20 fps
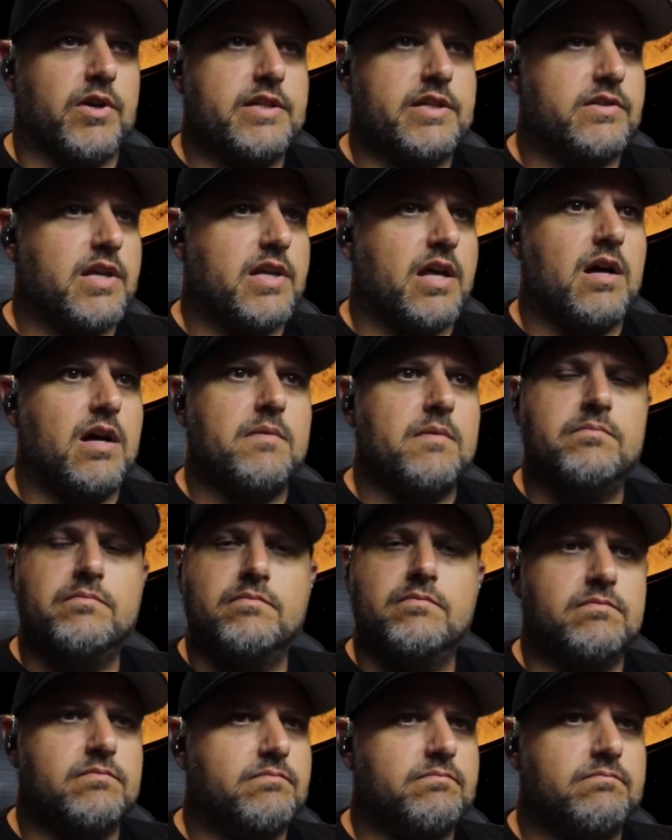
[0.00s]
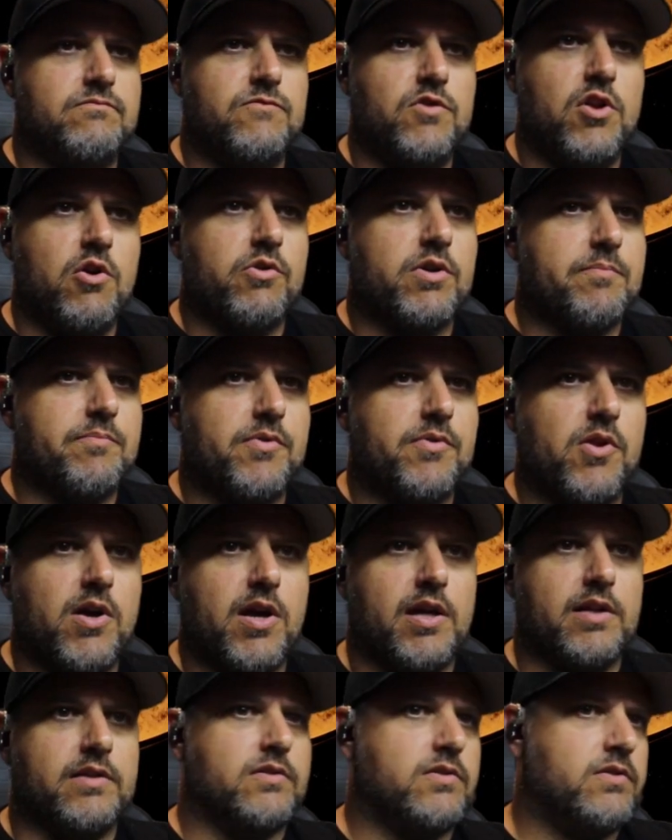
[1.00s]
Great setup. No
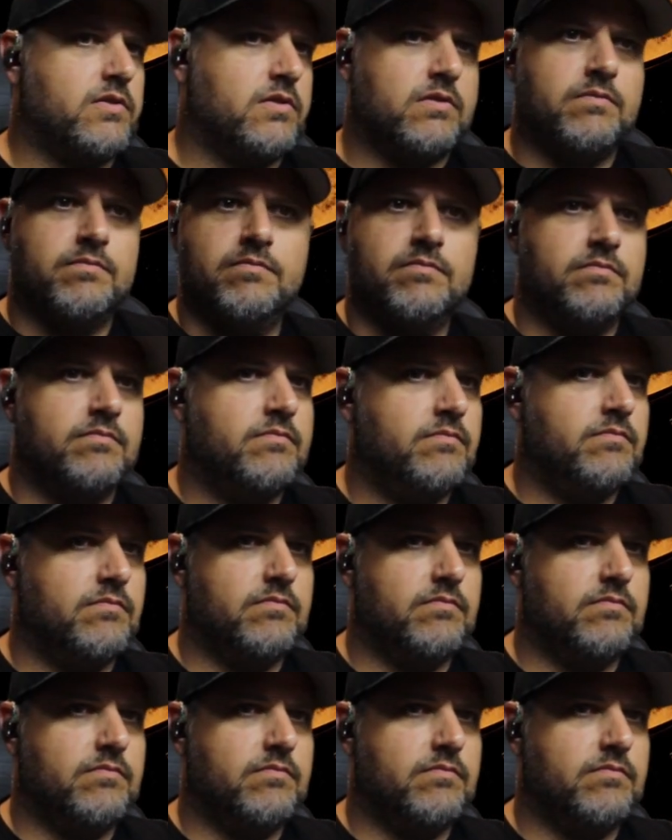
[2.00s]
complaints.